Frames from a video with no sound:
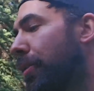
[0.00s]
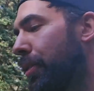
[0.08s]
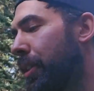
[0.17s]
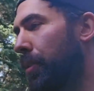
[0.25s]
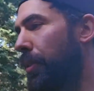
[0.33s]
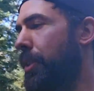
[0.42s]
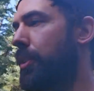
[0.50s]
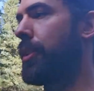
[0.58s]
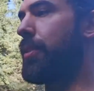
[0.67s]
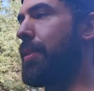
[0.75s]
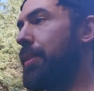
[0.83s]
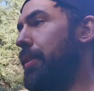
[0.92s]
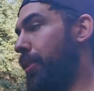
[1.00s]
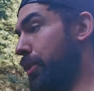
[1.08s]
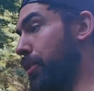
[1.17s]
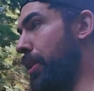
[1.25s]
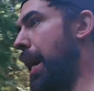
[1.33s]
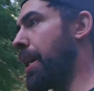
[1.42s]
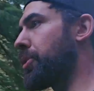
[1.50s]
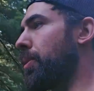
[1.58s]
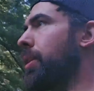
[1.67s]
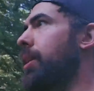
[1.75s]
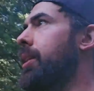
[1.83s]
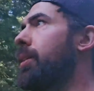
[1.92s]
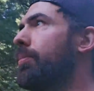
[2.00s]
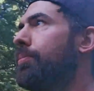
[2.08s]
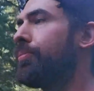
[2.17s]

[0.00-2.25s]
resources to do that sort of thing,